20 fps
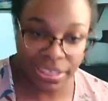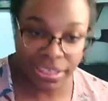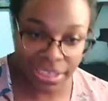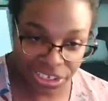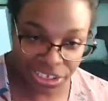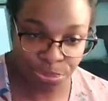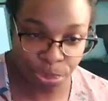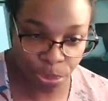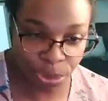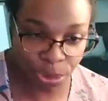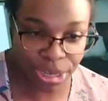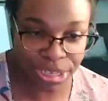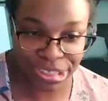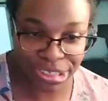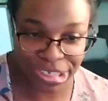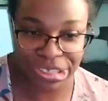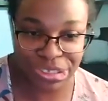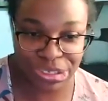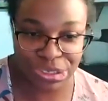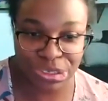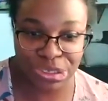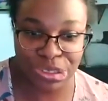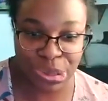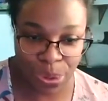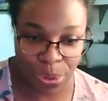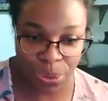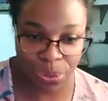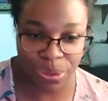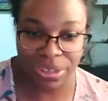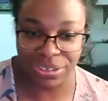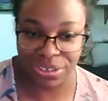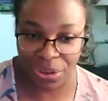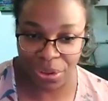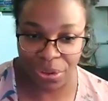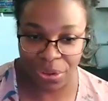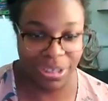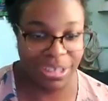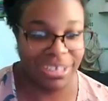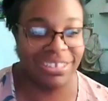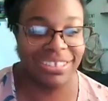this points us to the holies of
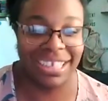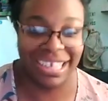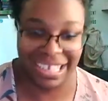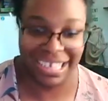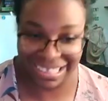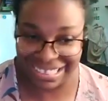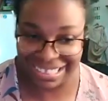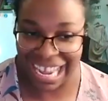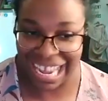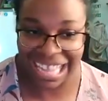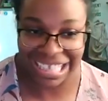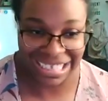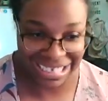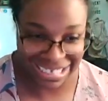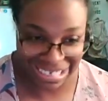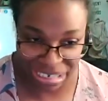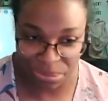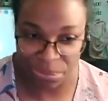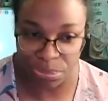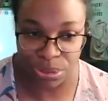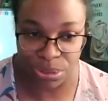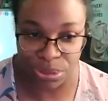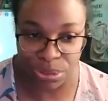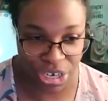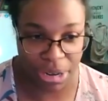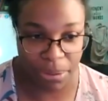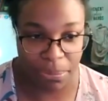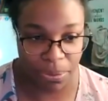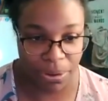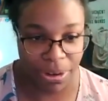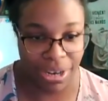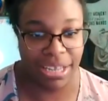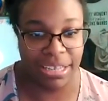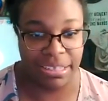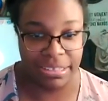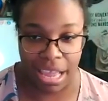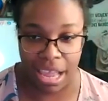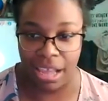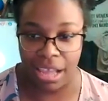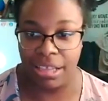holies inside the temple chamber.
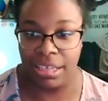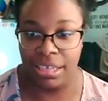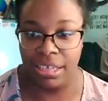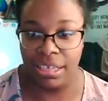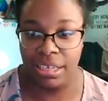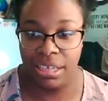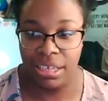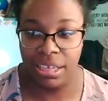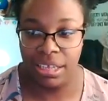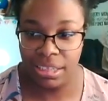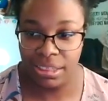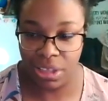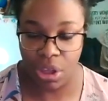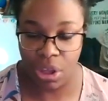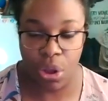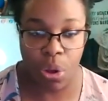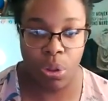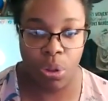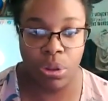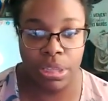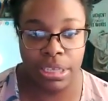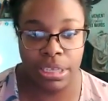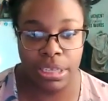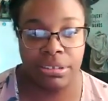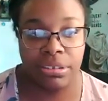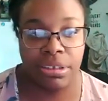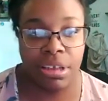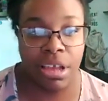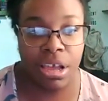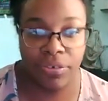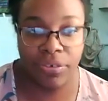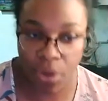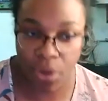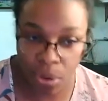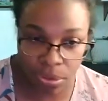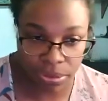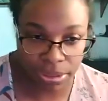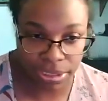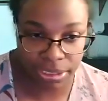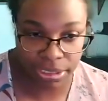Exactly. The holies of
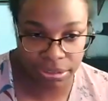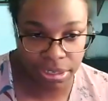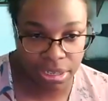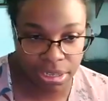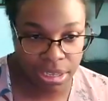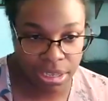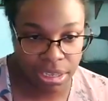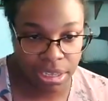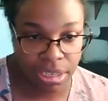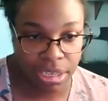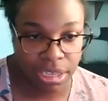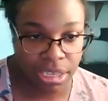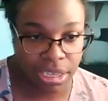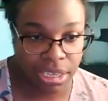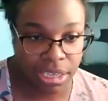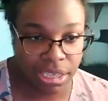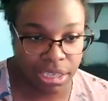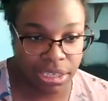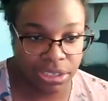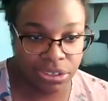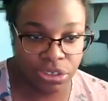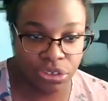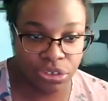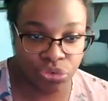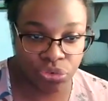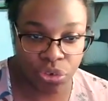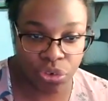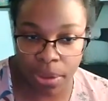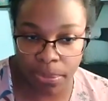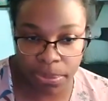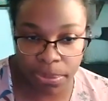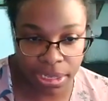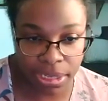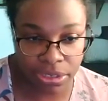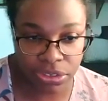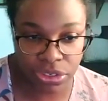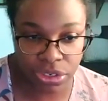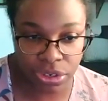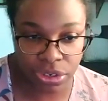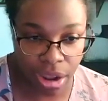holies. It says, Draw me
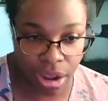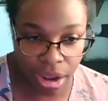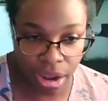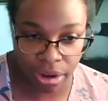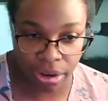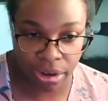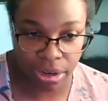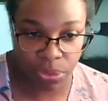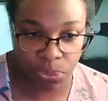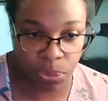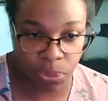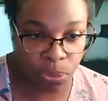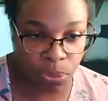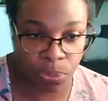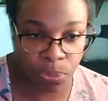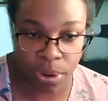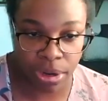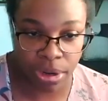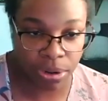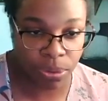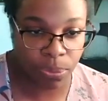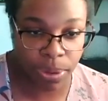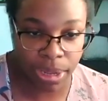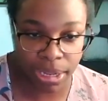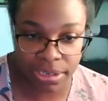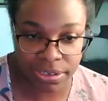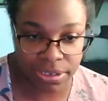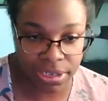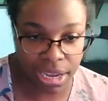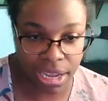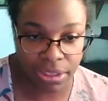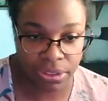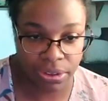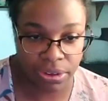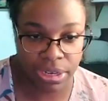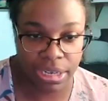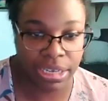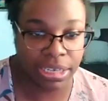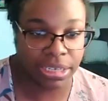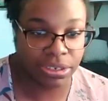into your heart. We will run away
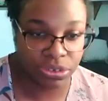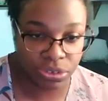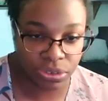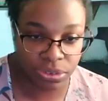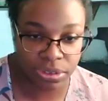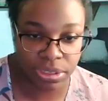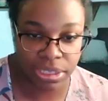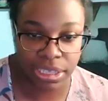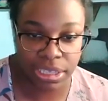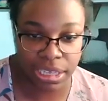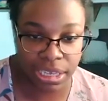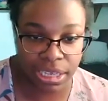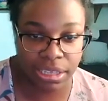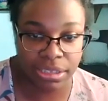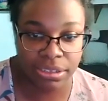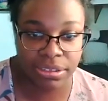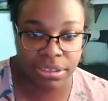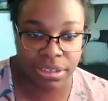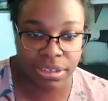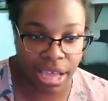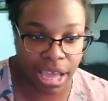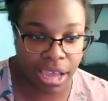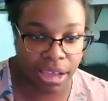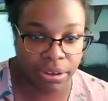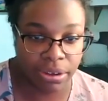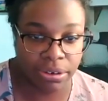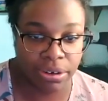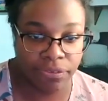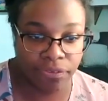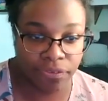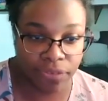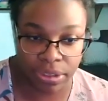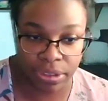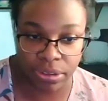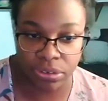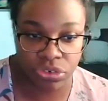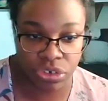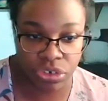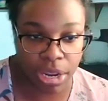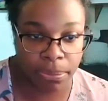together into the king's cloud
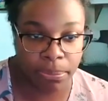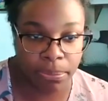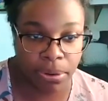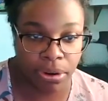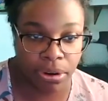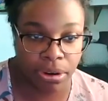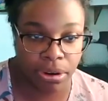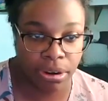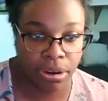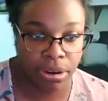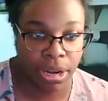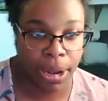filled chamber.